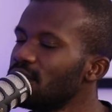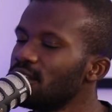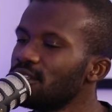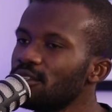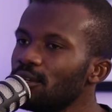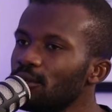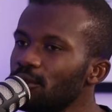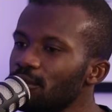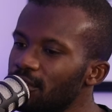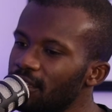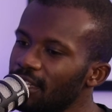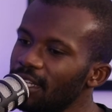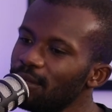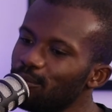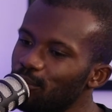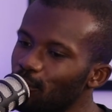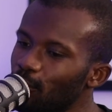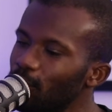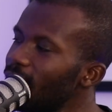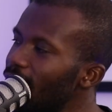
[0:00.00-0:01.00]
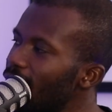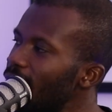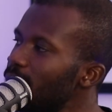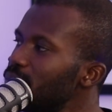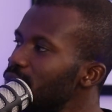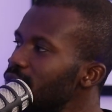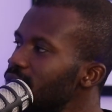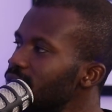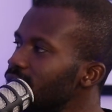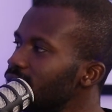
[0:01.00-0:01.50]
So that will
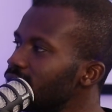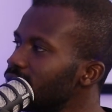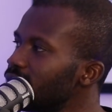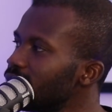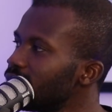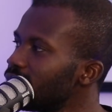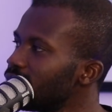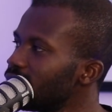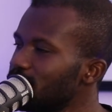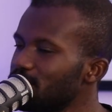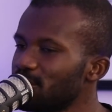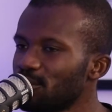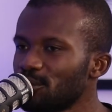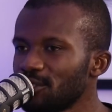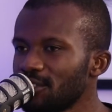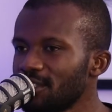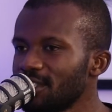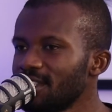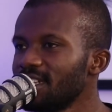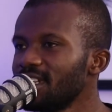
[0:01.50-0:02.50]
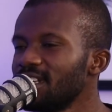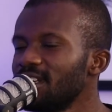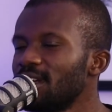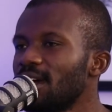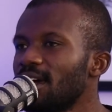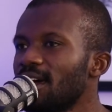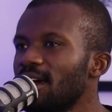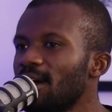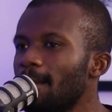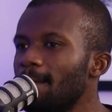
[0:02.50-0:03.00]
happen, unfortunately,
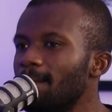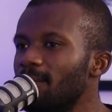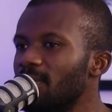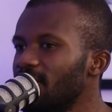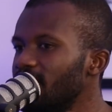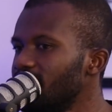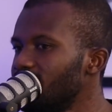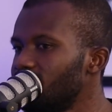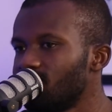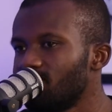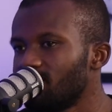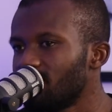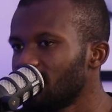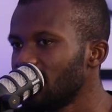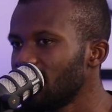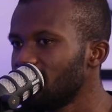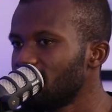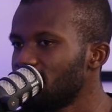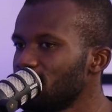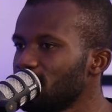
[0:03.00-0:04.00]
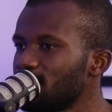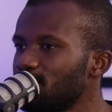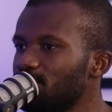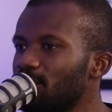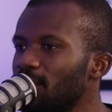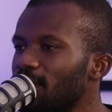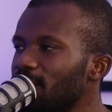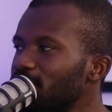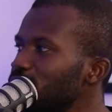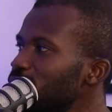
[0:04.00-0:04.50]
but it's just
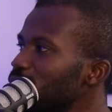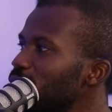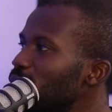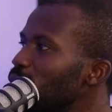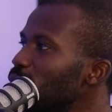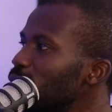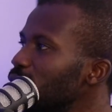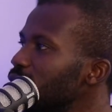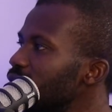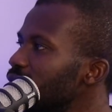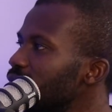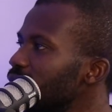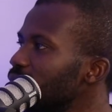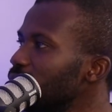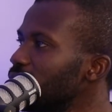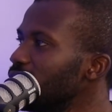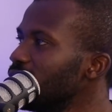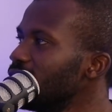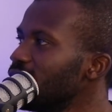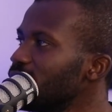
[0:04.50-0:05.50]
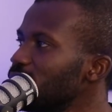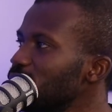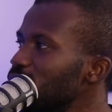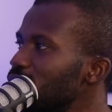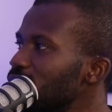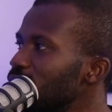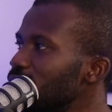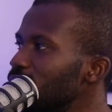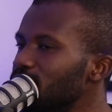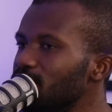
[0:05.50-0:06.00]
par for the course when it comes
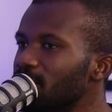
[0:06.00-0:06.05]
to